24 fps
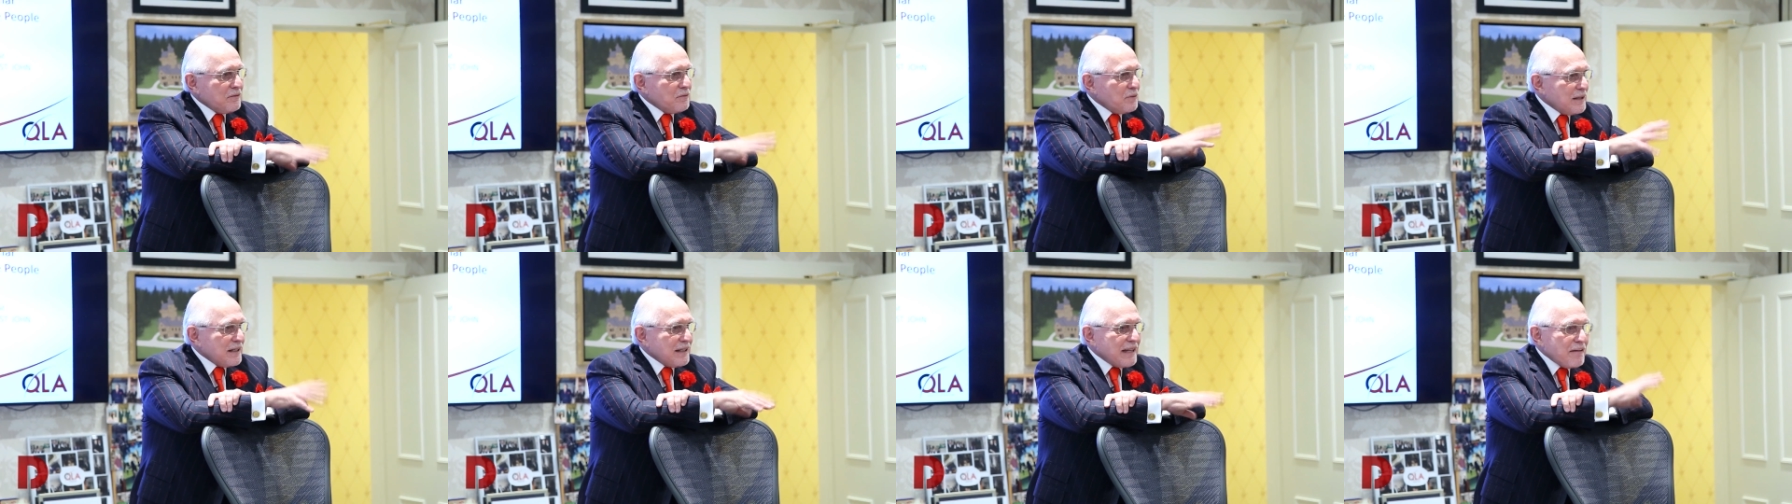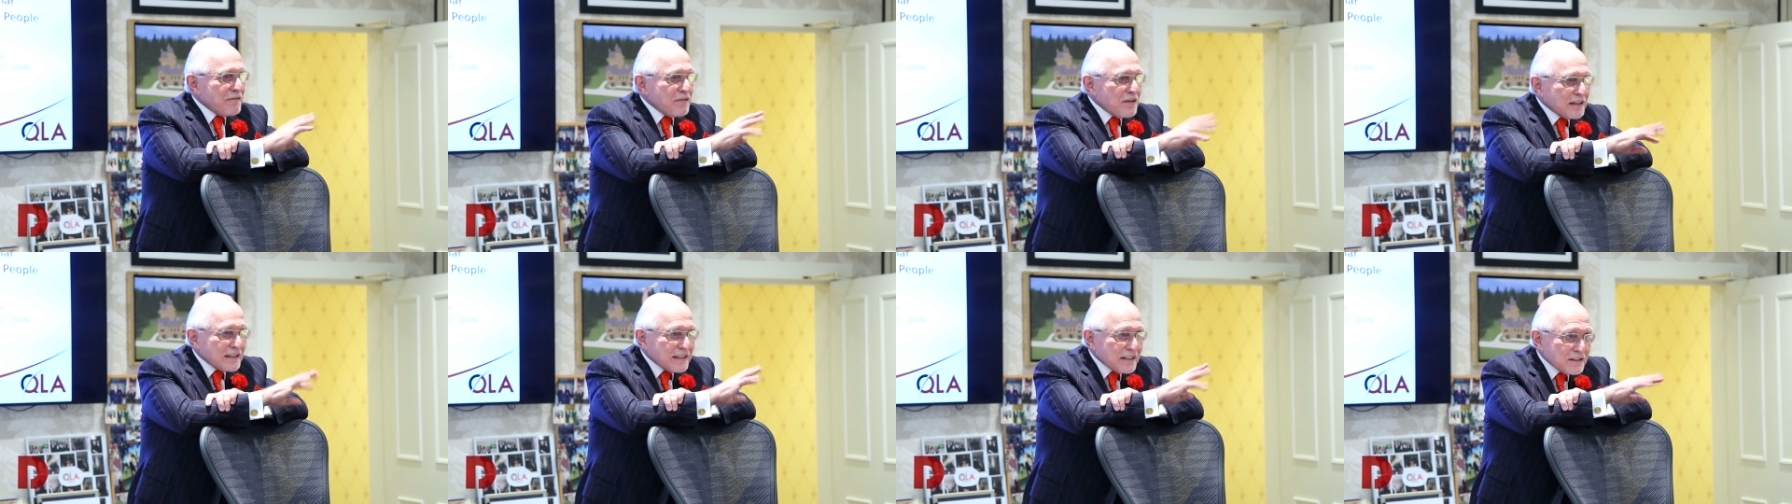we
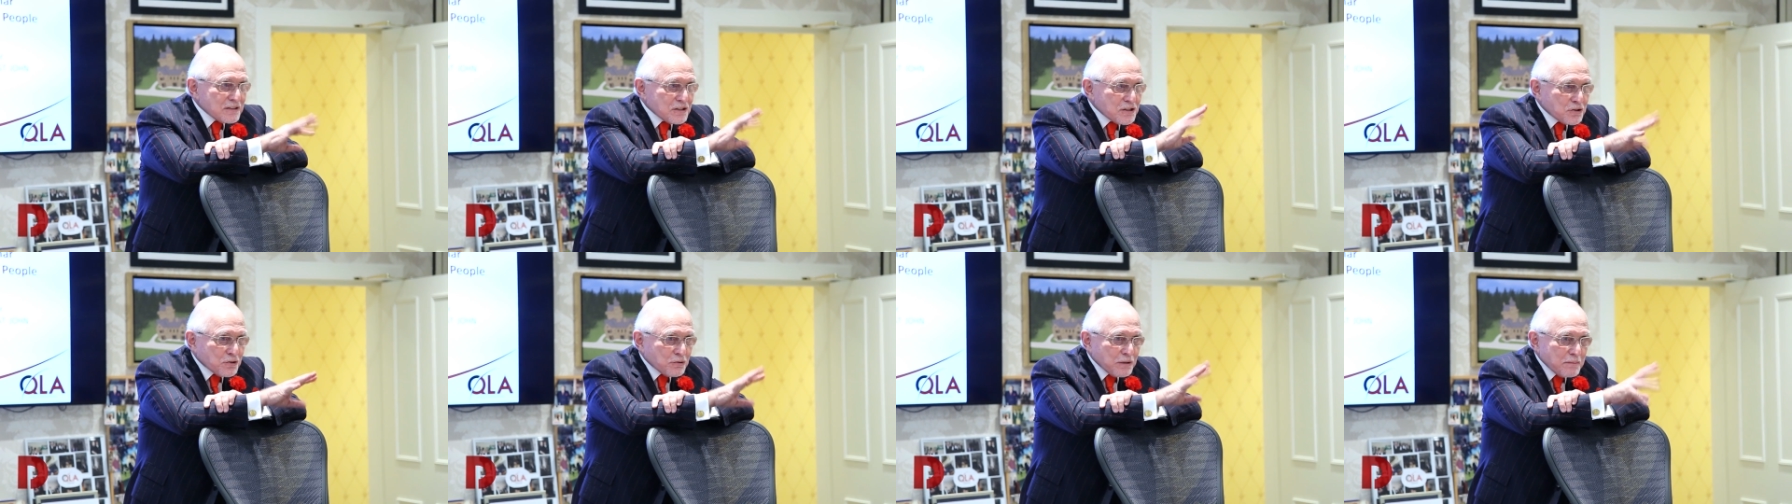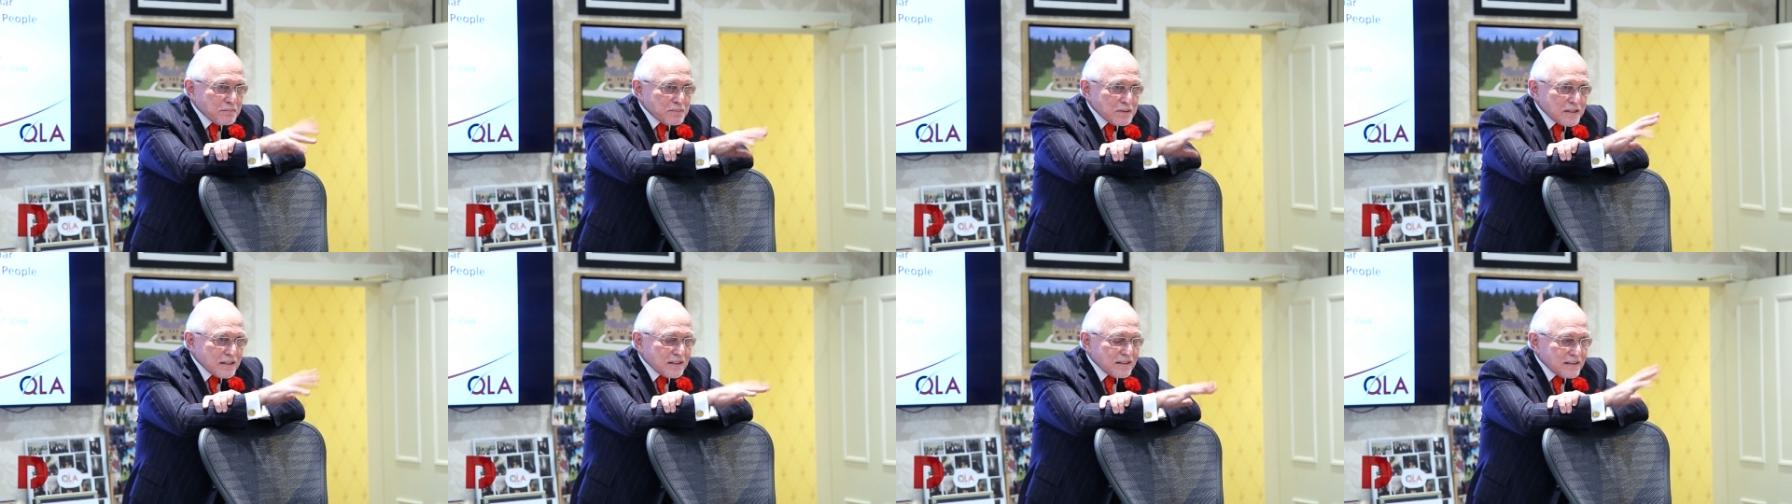give you little
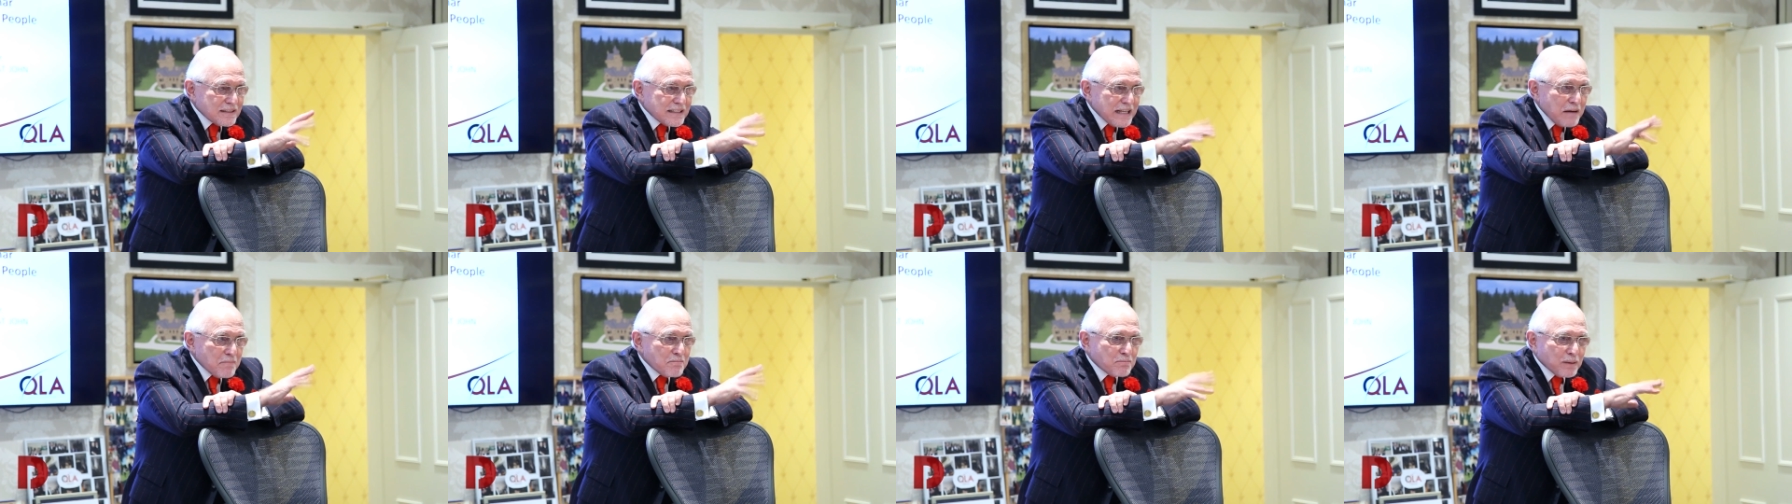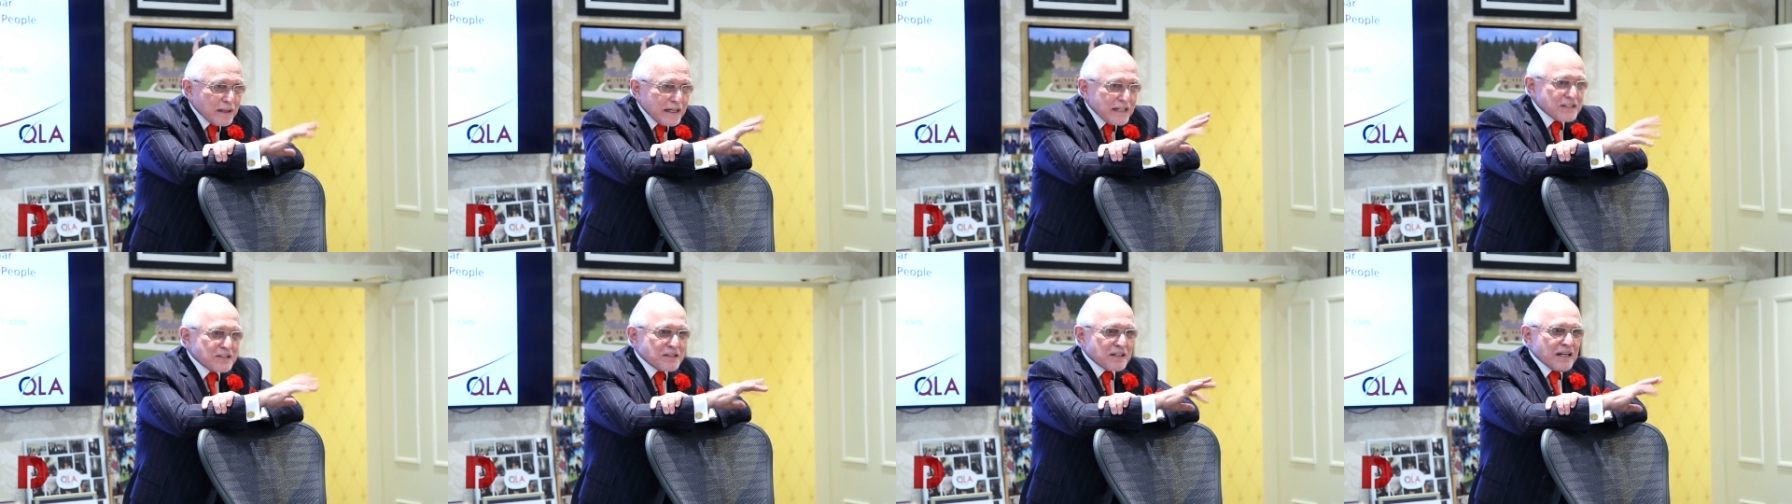scripts and
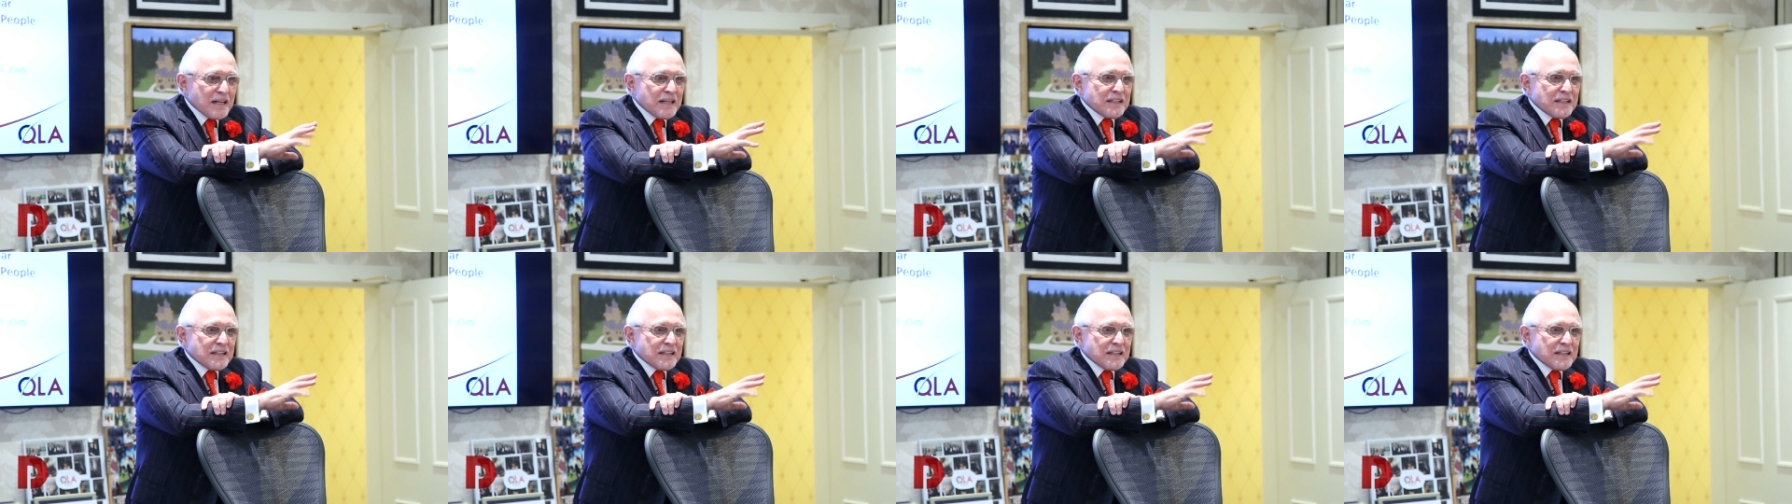templates